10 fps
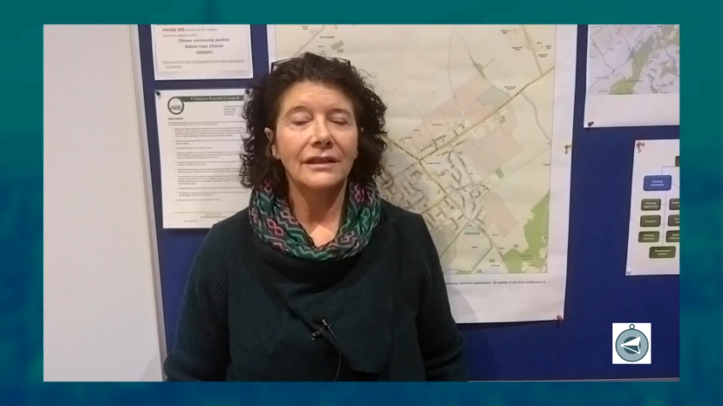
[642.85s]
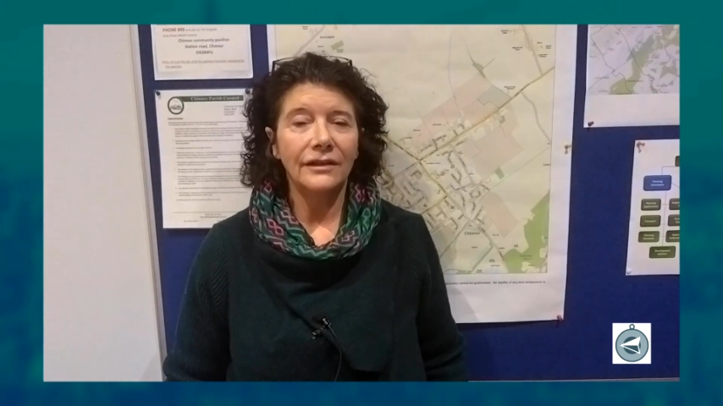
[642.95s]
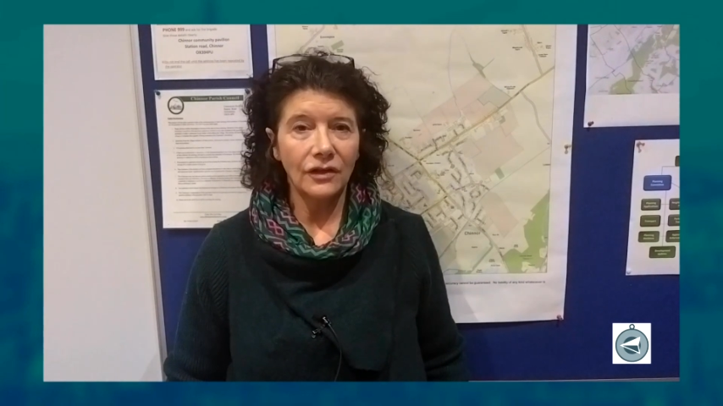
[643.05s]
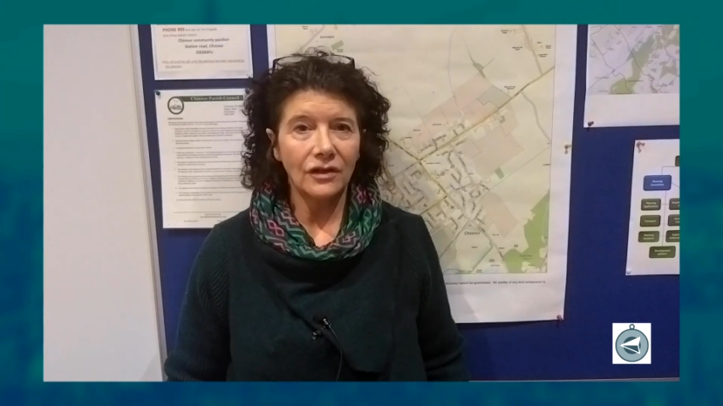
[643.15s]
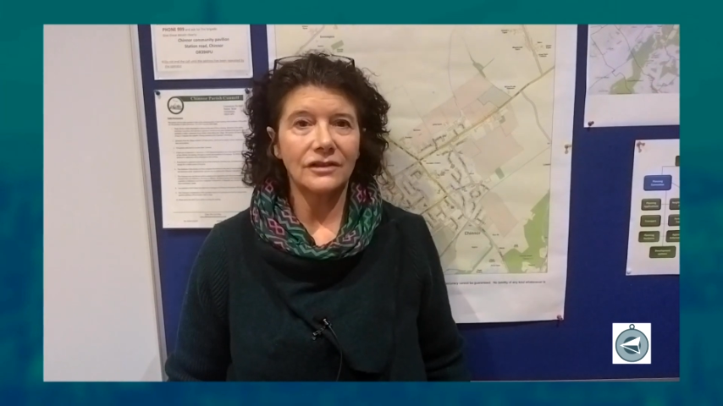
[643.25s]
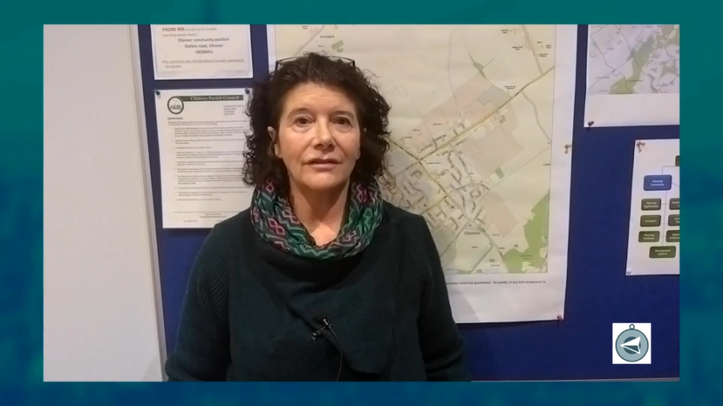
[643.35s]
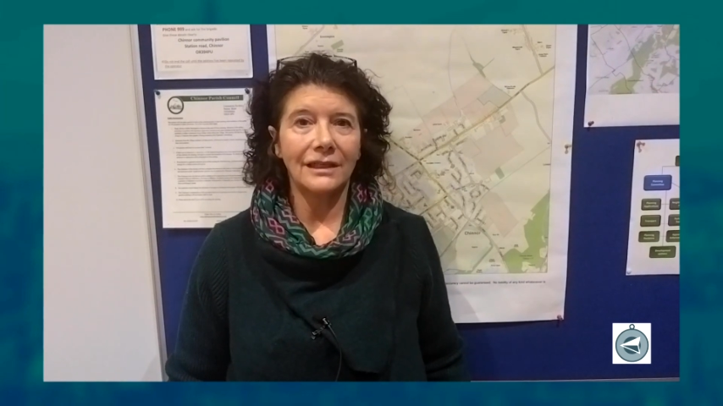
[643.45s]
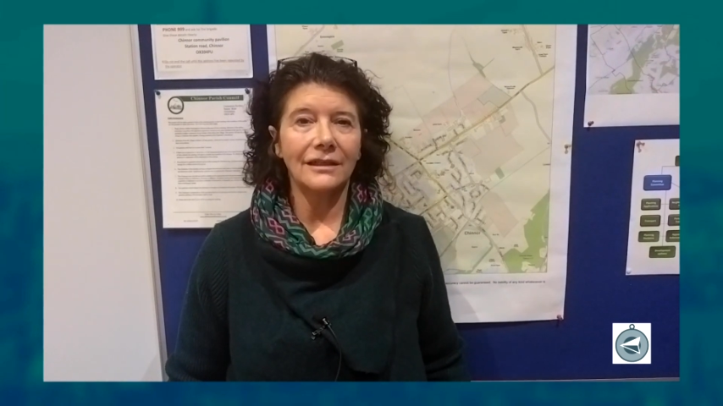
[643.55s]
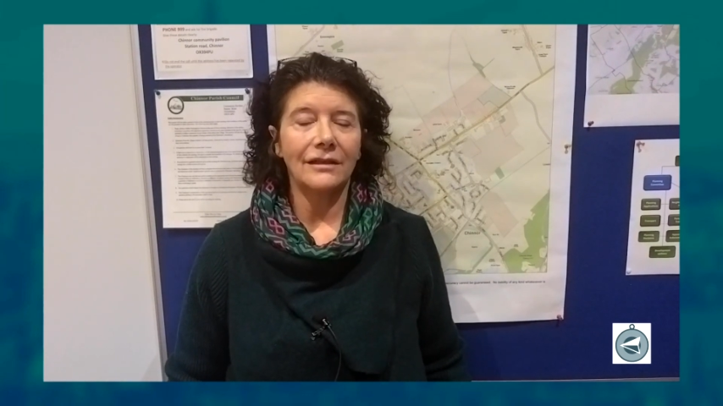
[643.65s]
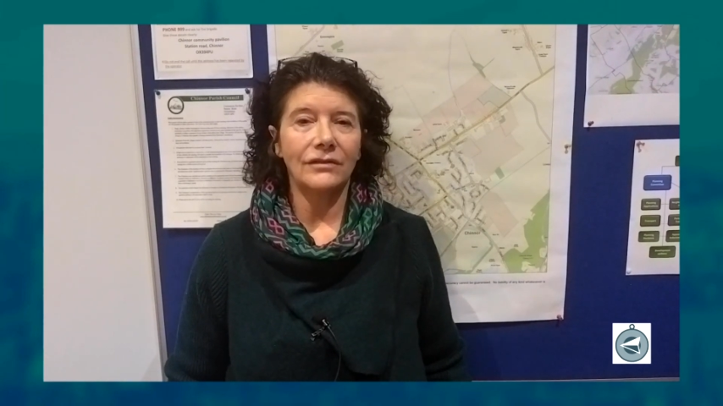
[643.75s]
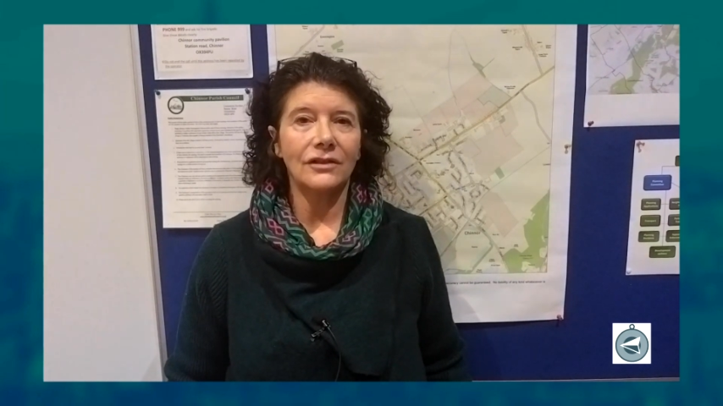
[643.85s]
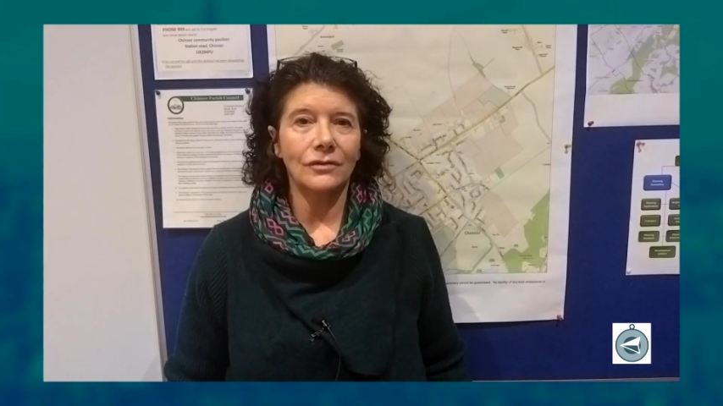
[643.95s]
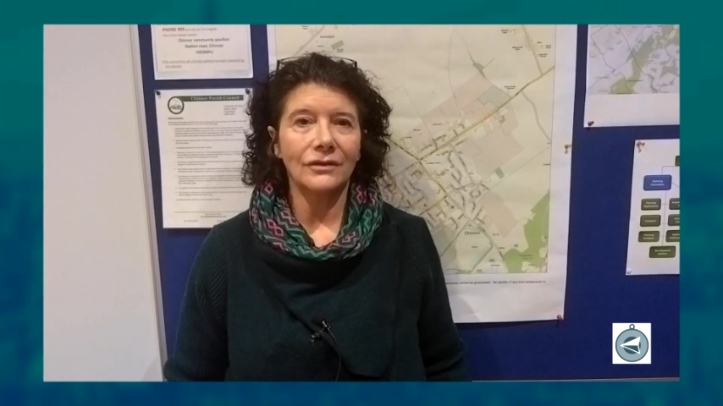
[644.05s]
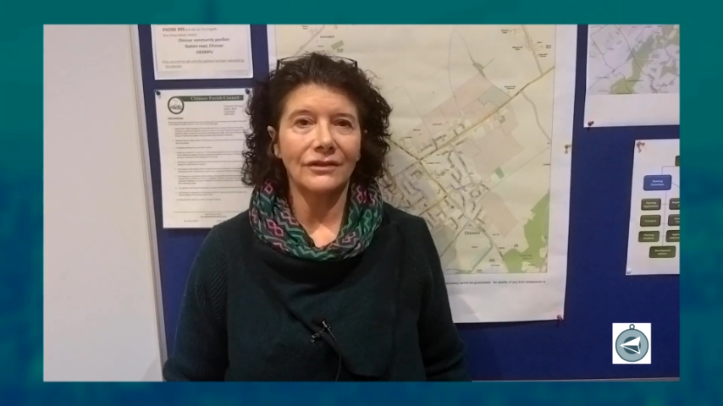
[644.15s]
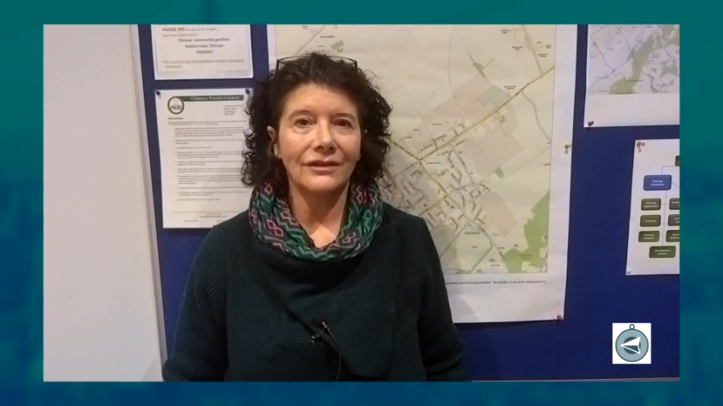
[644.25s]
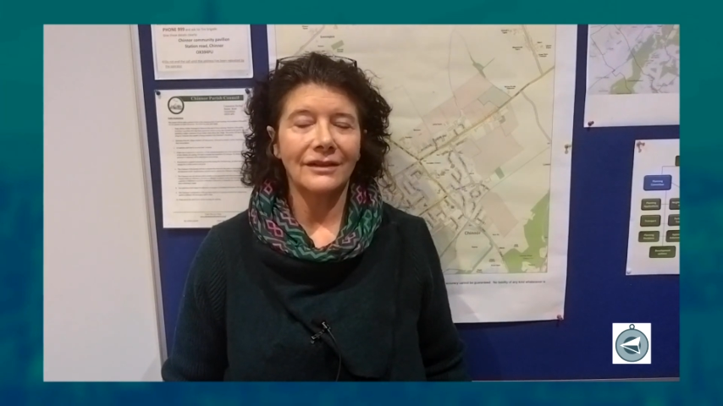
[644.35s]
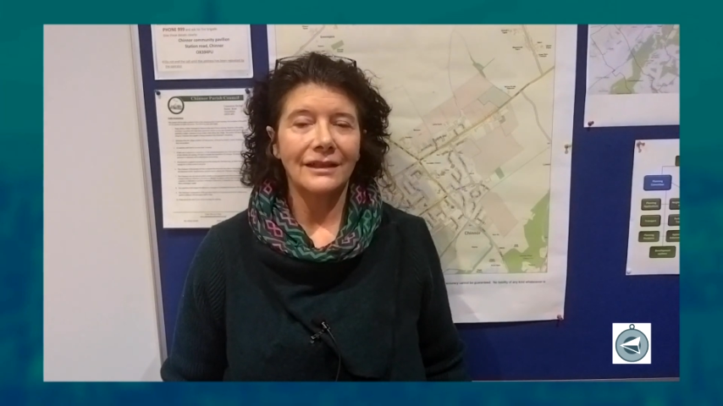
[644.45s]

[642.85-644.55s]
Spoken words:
not the individuals.